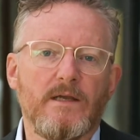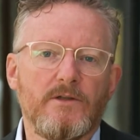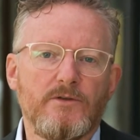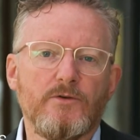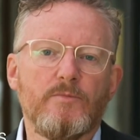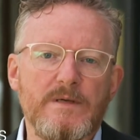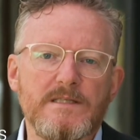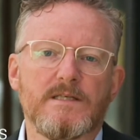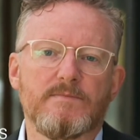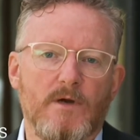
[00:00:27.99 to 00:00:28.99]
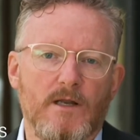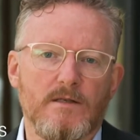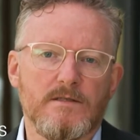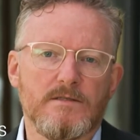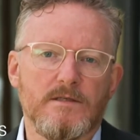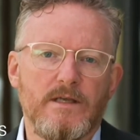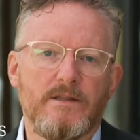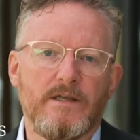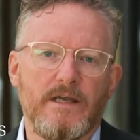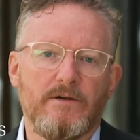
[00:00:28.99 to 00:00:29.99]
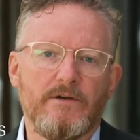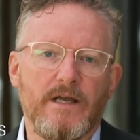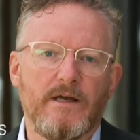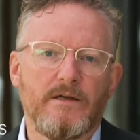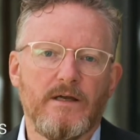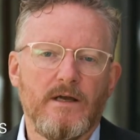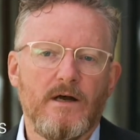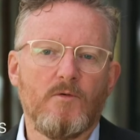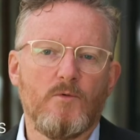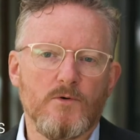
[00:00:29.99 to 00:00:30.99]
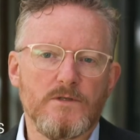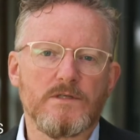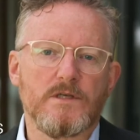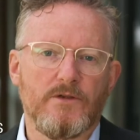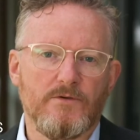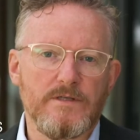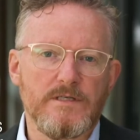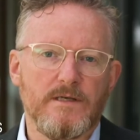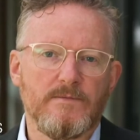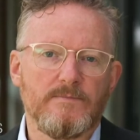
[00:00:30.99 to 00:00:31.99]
new business models in the area of water security.